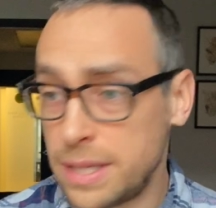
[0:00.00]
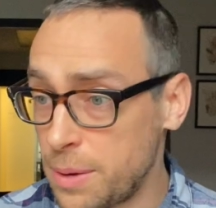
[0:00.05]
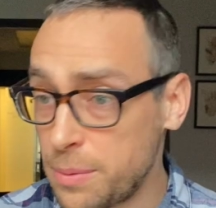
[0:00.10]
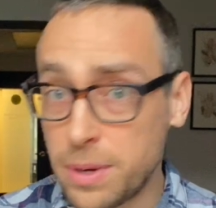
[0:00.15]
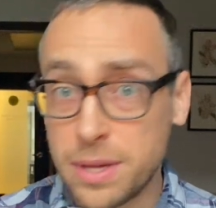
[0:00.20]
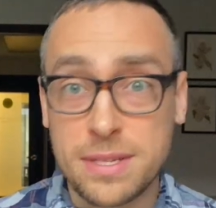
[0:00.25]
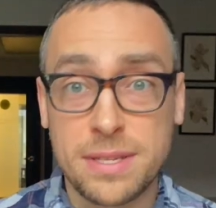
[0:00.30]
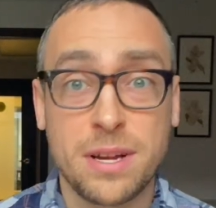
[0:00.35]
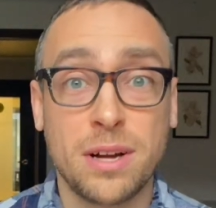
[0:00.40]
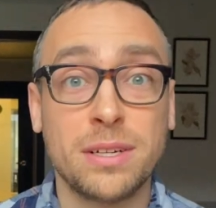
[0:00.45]
we
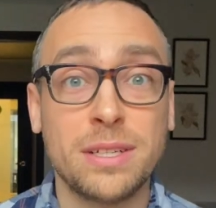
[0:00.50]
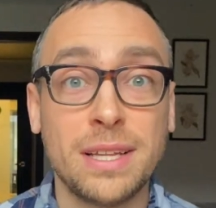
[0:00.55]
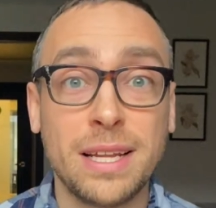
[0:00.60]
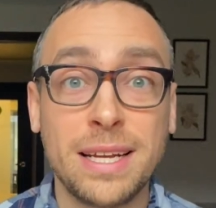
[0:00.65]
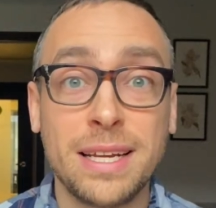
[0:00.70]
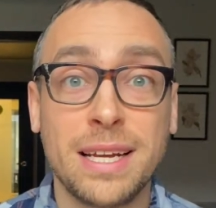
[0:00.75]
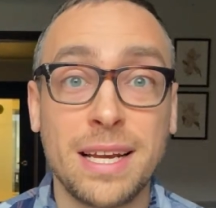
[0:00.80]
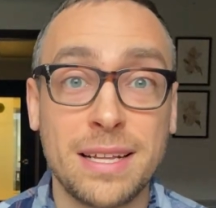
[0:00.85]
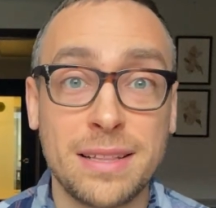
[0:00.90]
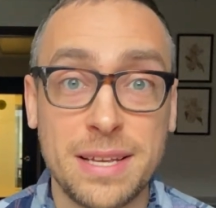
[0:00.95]
can start
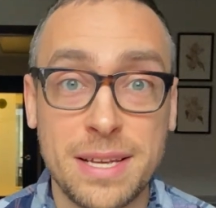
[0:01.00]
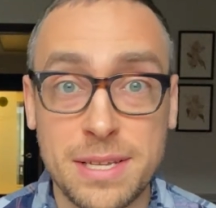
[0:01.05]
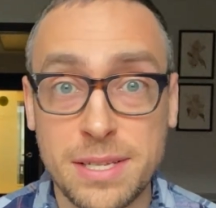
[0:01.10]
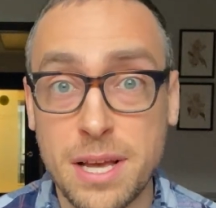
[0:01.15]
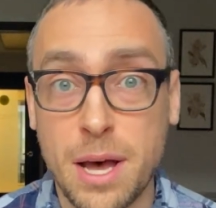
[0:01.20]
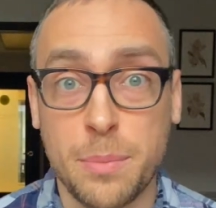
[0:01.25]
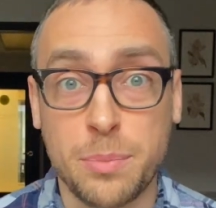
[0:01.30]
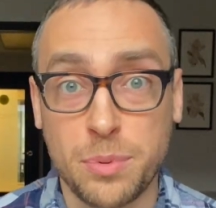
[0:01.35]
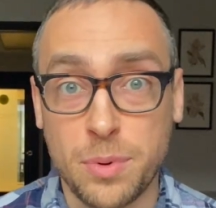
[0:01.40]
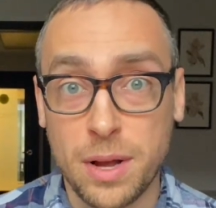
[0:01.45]
linking these
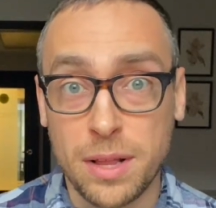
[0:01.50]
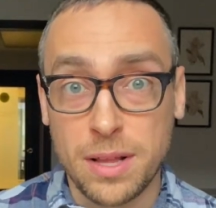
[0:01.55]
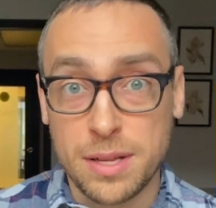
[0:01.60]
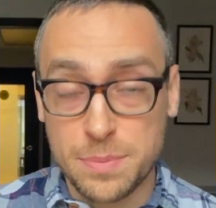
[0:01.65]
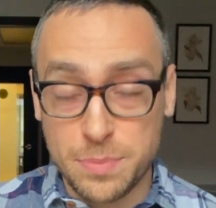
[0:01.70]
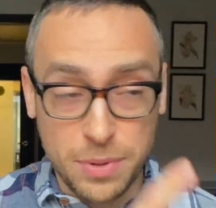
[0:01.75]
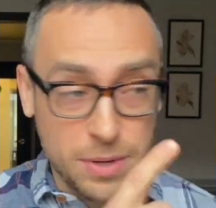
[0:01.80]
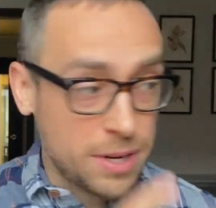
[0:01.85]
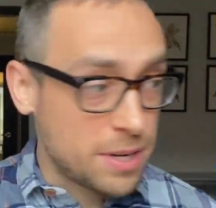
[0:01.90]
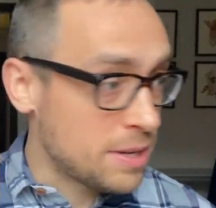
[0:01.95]
up, right? Let's
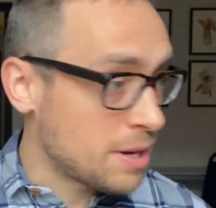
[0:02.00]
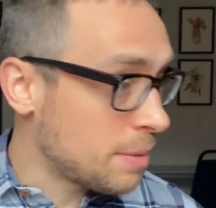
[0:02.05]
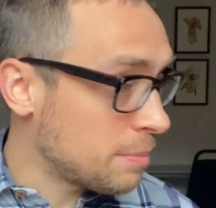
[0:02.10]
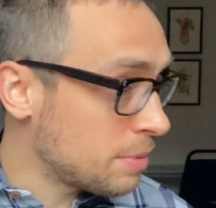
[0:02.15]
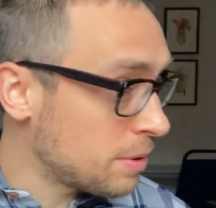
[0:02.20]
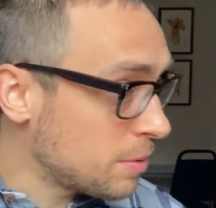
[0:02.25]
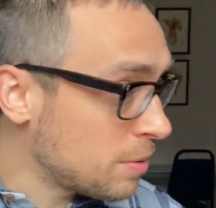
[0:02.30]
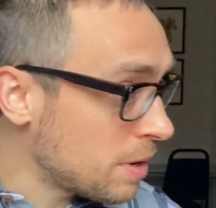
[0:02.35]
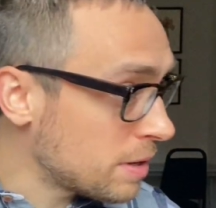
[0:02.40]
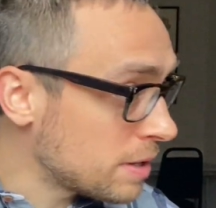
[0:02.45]
put in
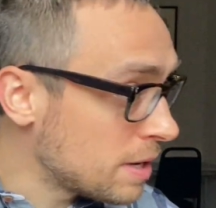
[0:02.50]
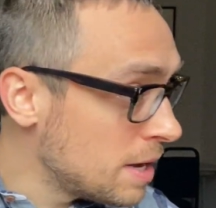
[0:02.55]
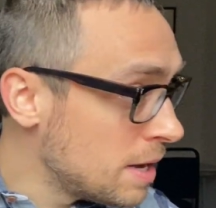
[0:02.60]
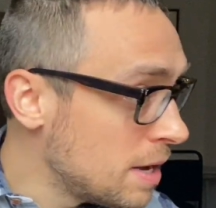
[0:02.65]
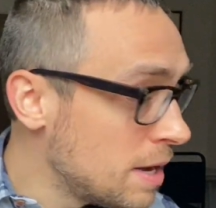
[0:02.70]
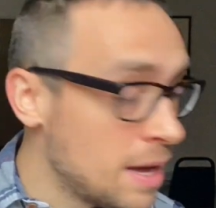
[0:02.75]
number 1.